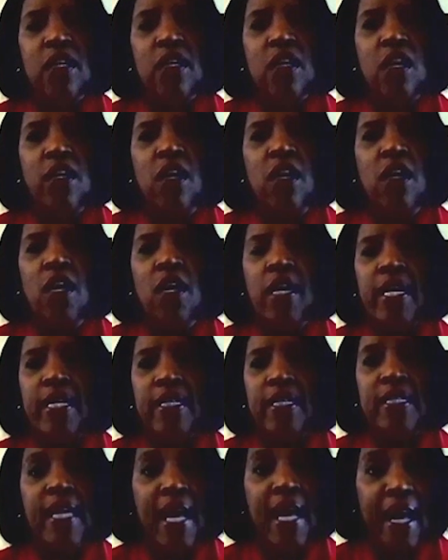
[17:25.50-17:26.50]

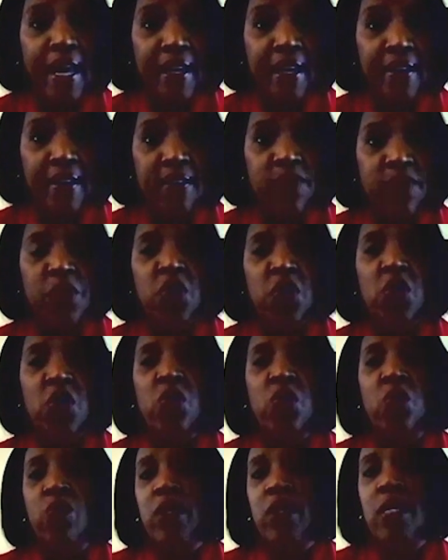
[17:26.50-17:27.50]
online.
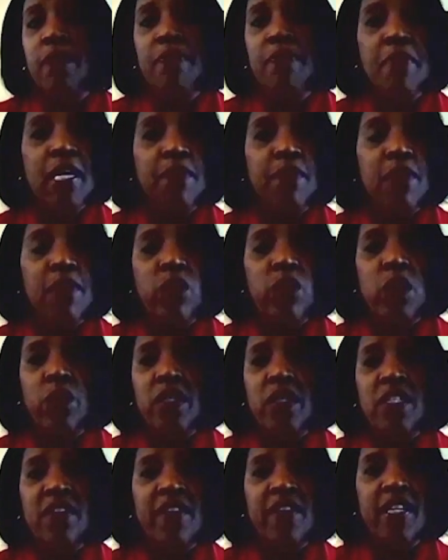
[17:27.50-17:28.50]
Maybe we would
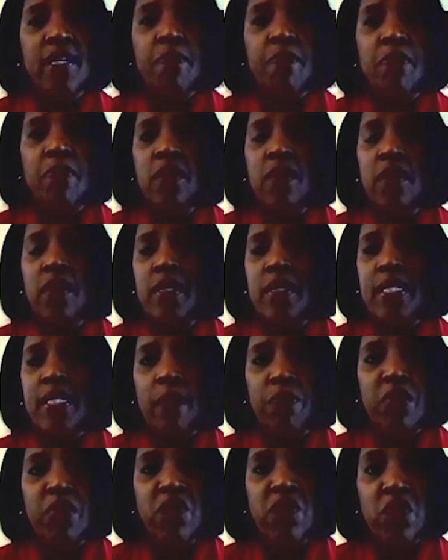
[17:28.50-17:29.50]
develop a
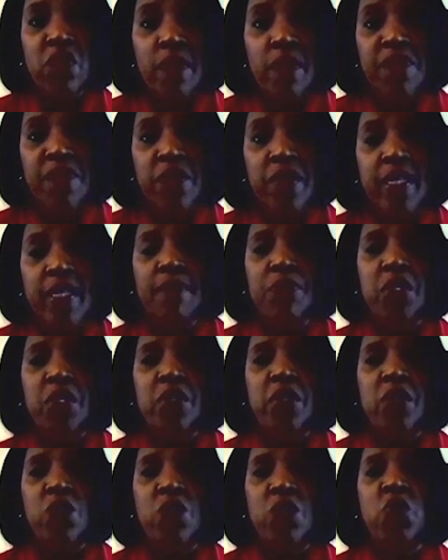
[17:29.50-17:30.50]
separate room for them to
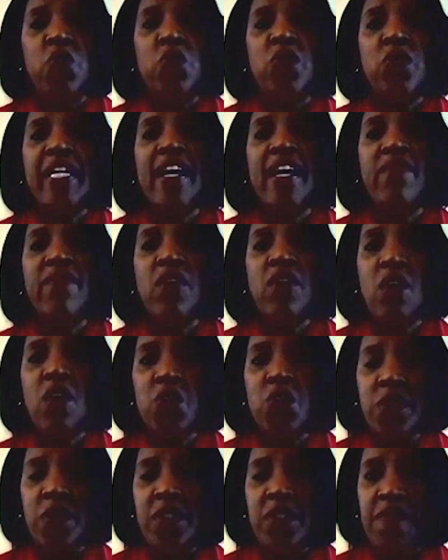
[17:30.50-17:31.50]
go to have all
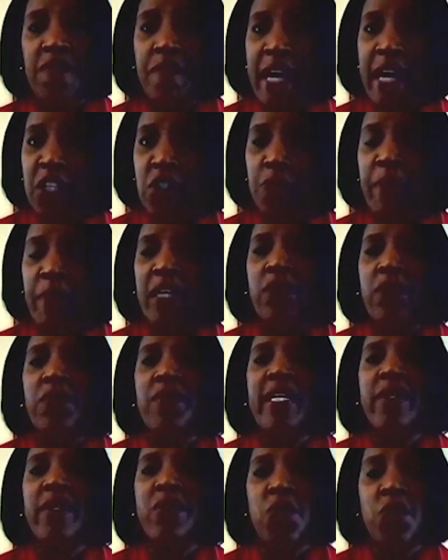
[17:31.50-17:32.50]
sorts of matchmakers
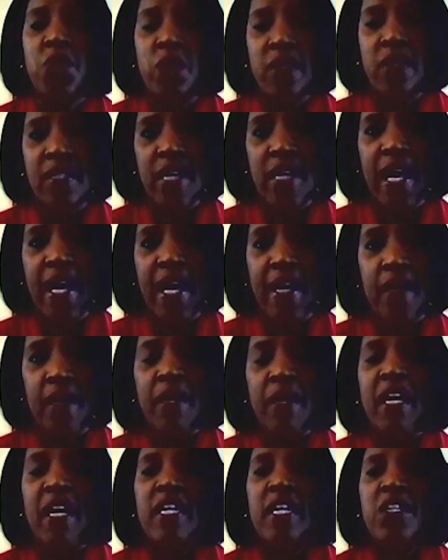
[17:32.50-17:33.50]
at a certain time.
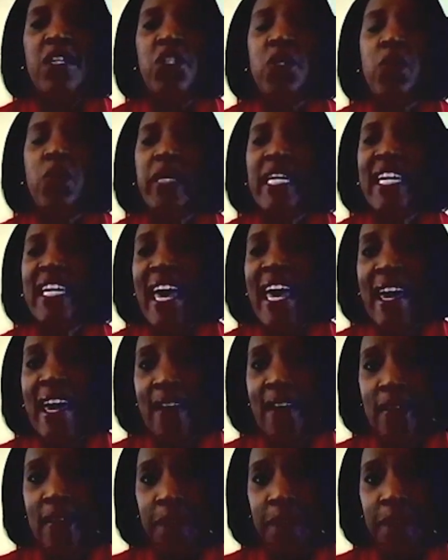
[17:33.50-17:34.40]
So again,